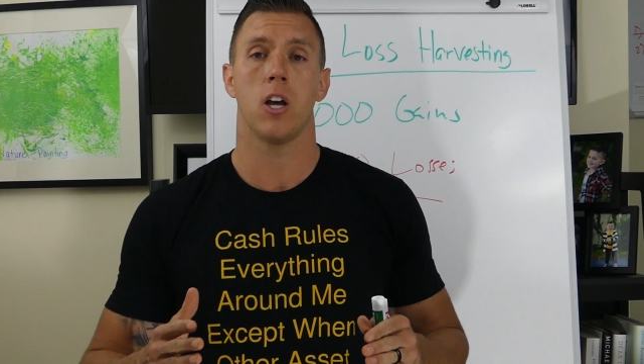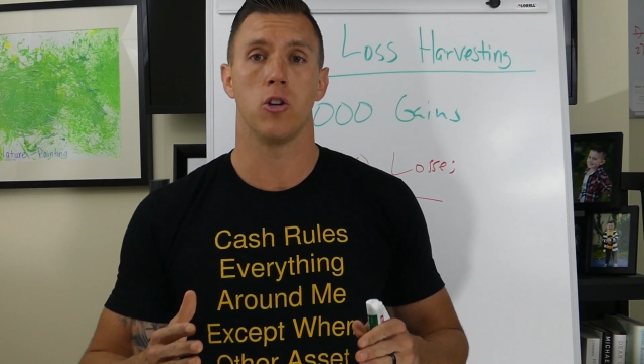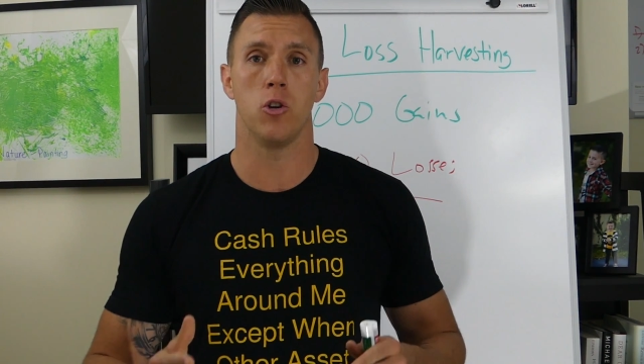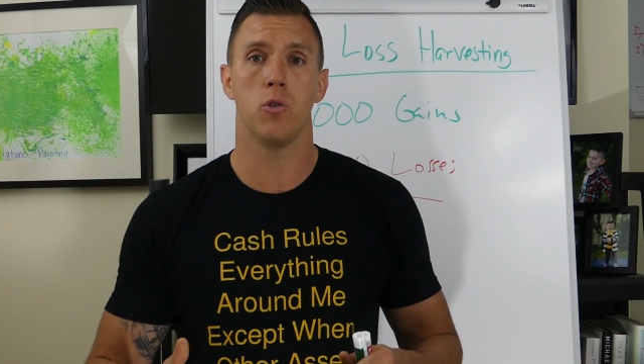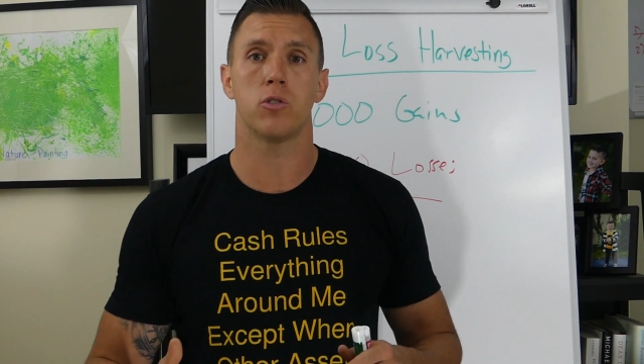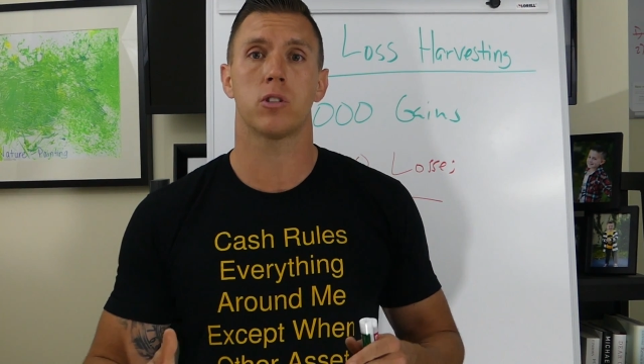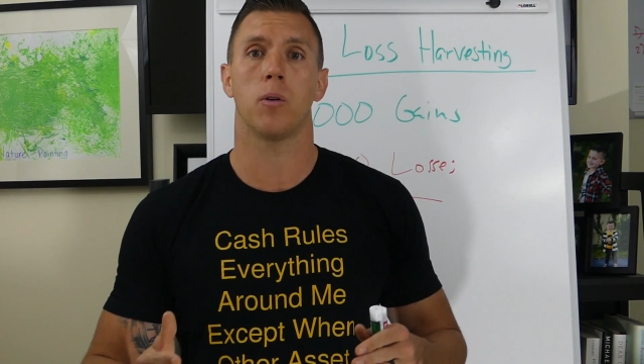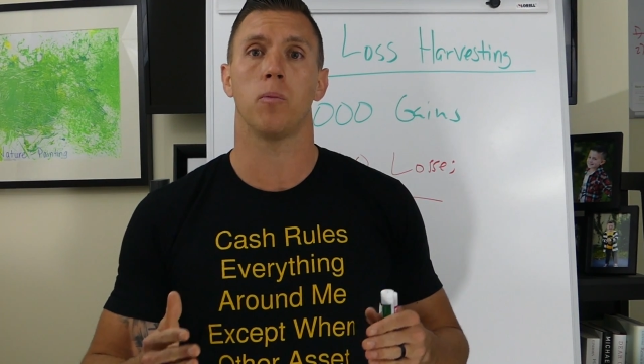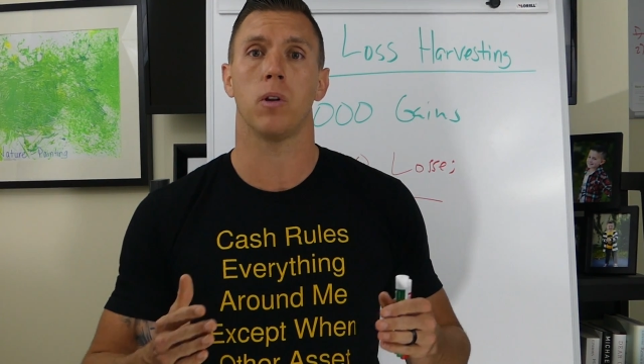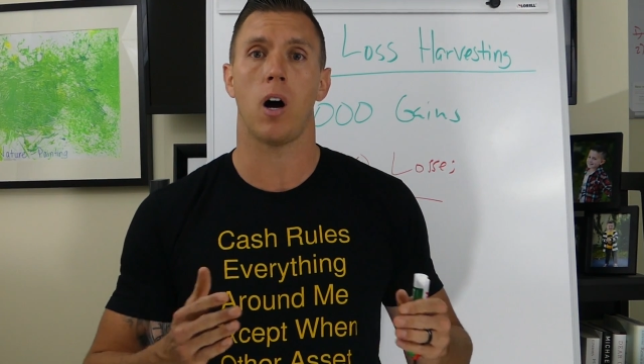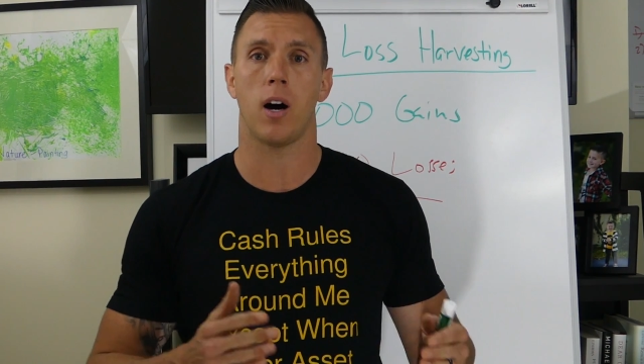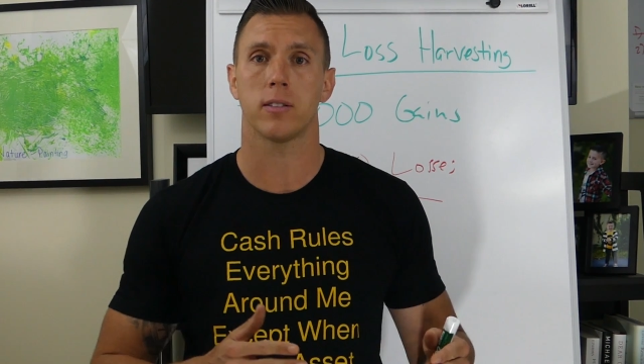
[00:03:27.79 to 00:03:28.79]
use
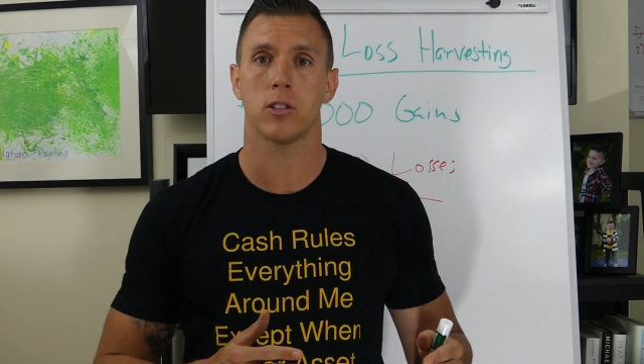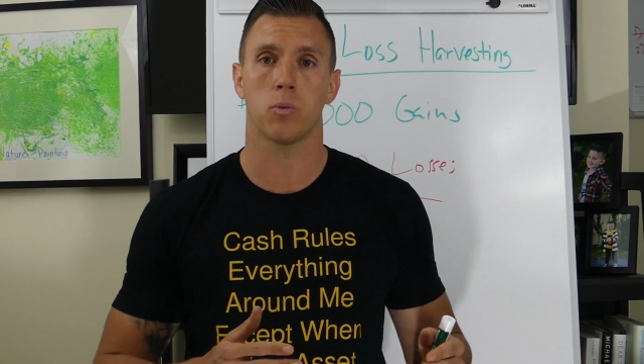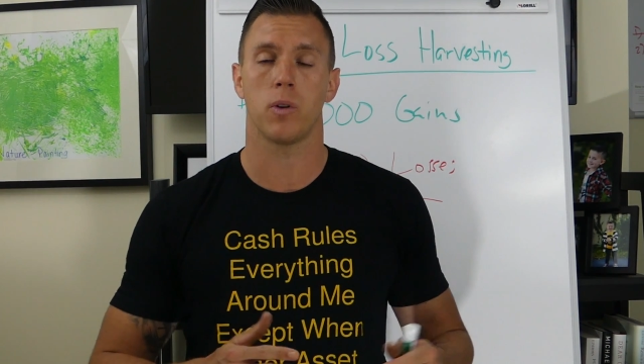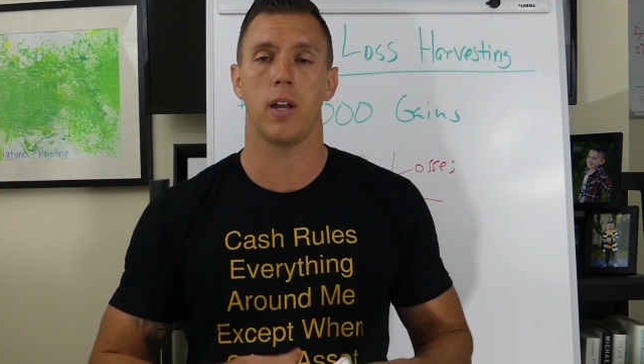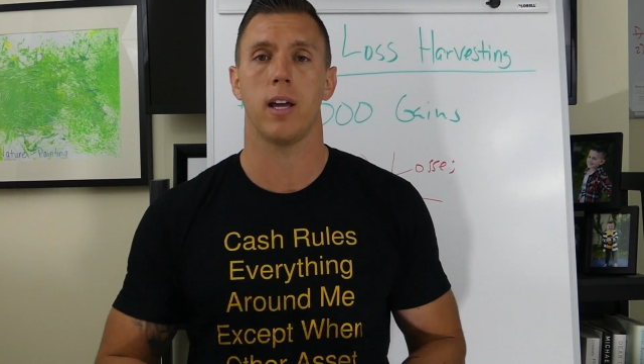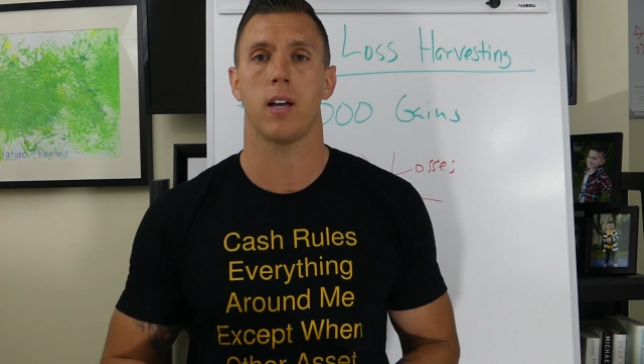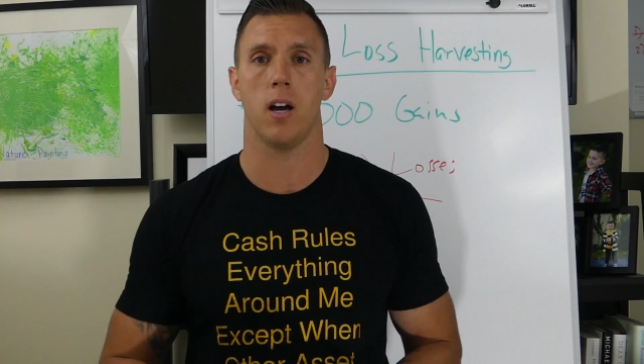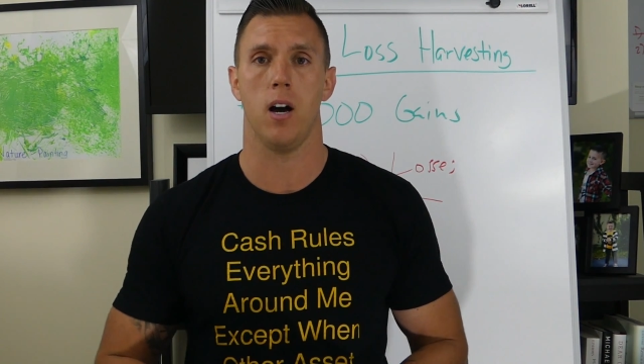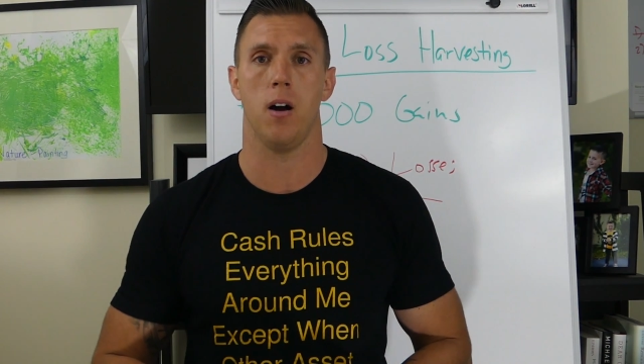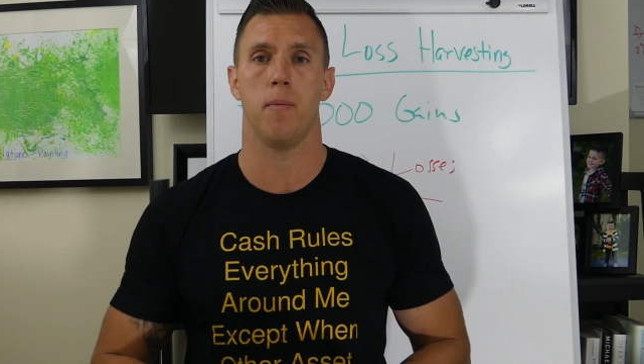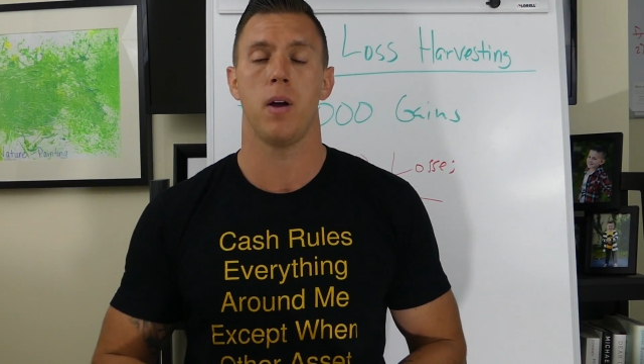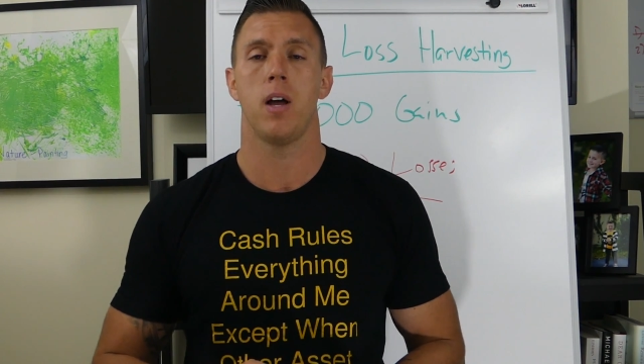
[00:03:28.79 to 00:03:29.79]
some losses when they
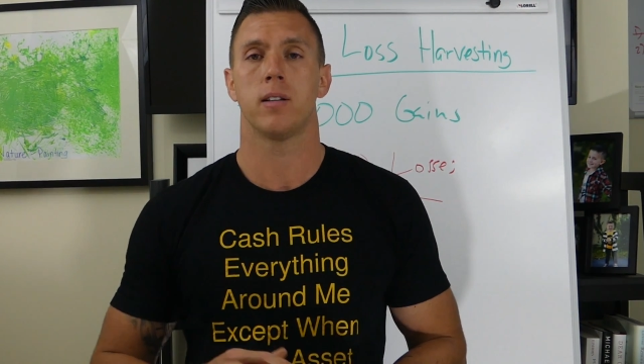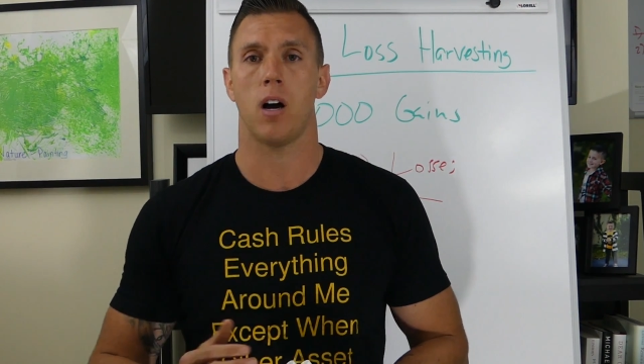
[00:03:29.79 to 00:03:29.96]
come